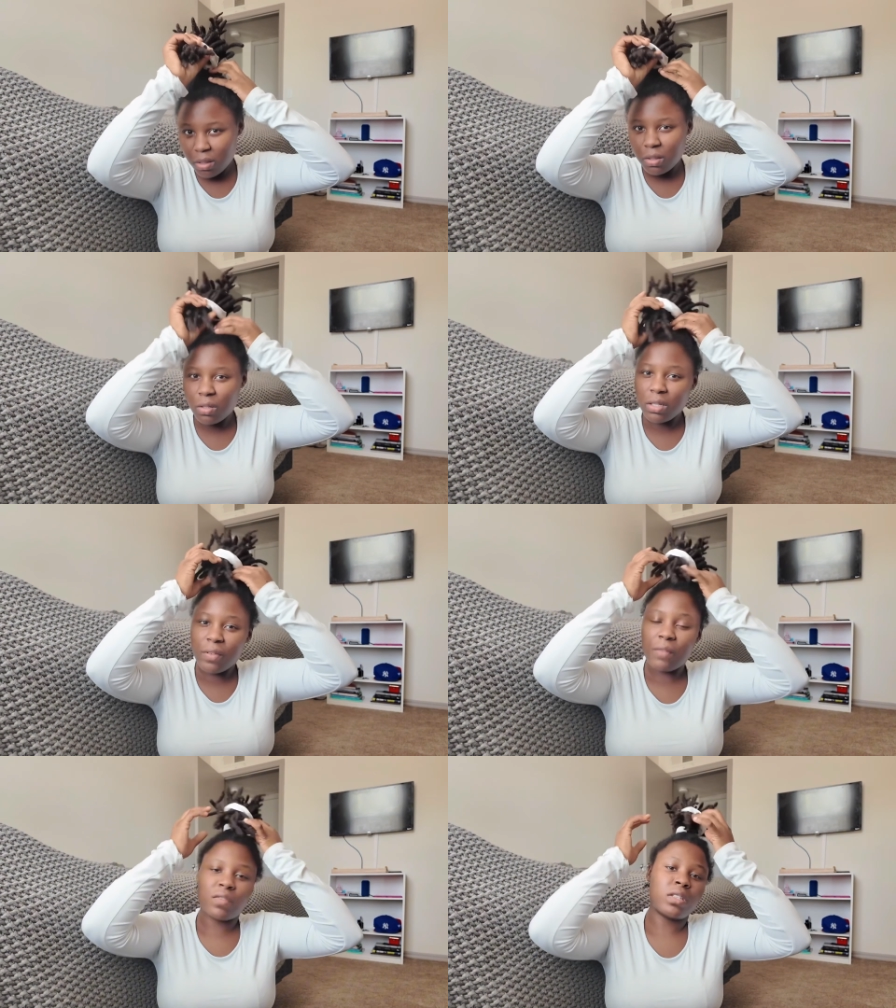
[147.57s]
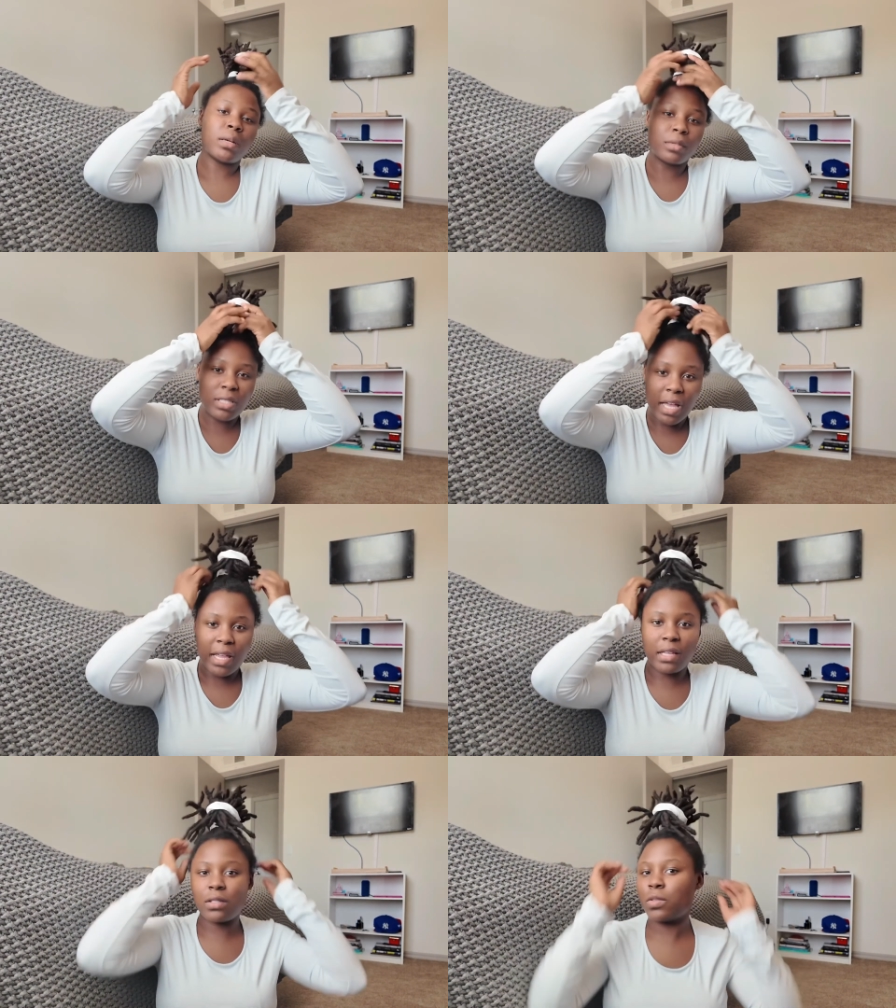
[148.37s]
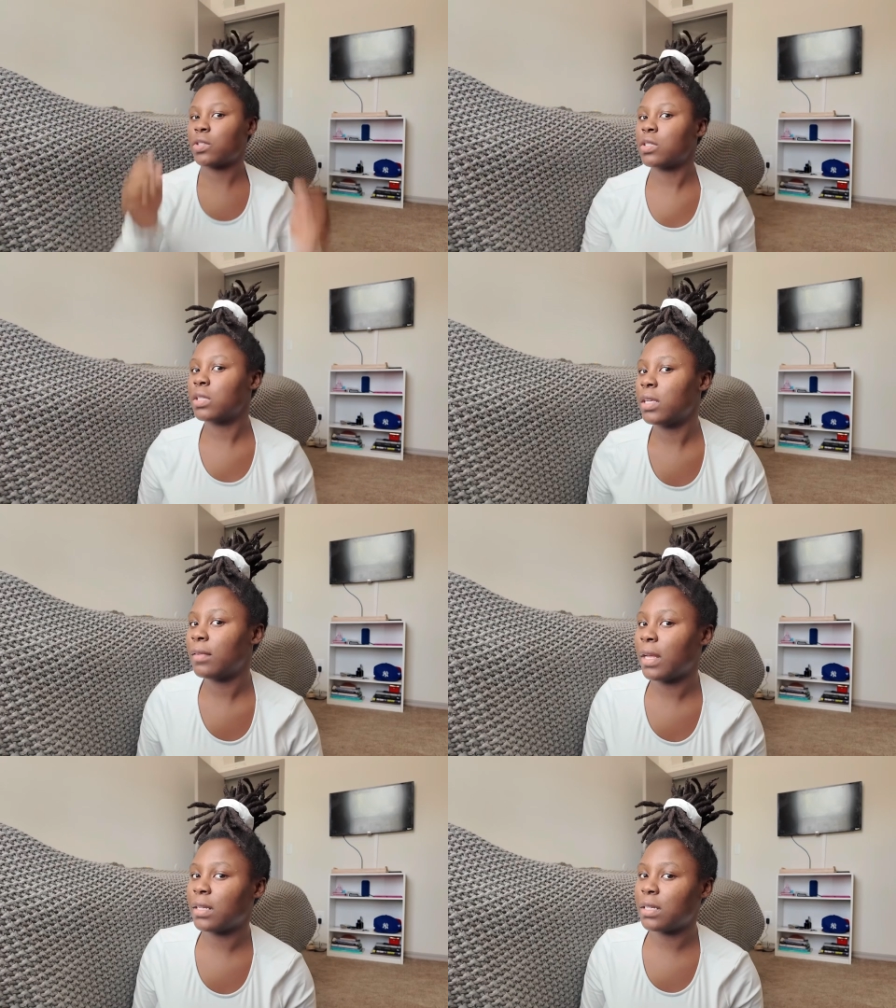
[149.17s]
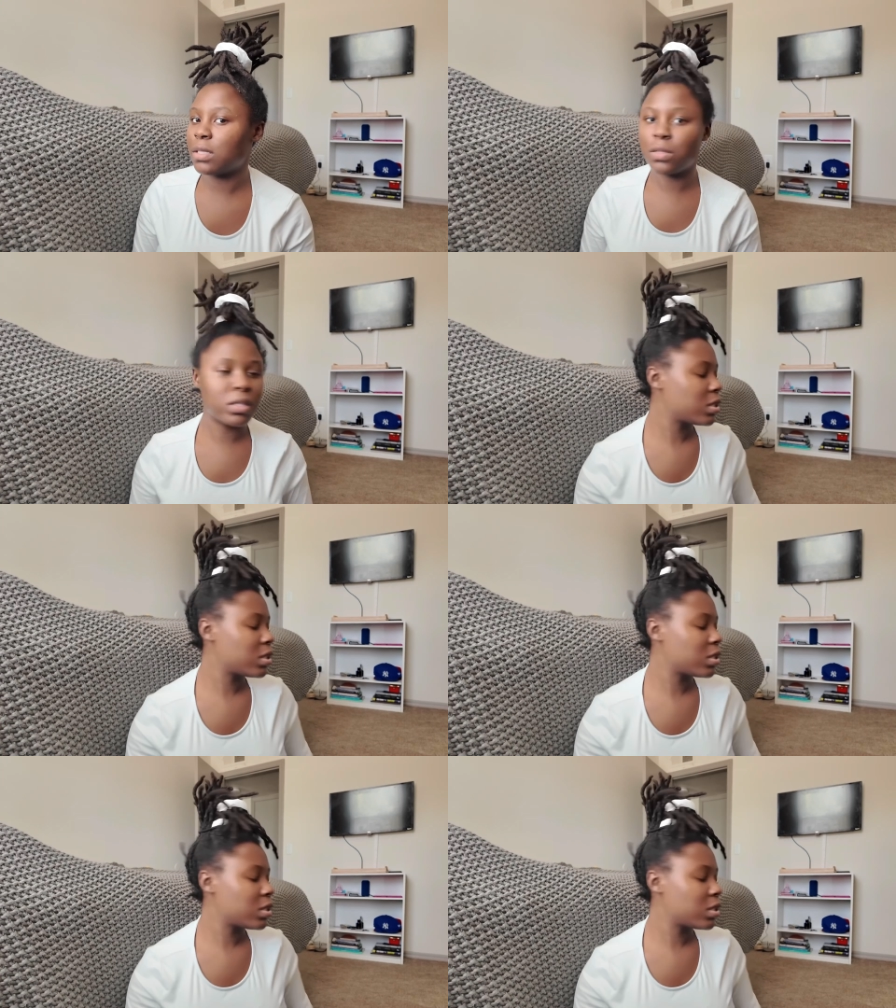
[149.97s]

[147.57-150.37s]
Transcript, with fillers: you don't even have to double tie it. You could just leave it like this. So this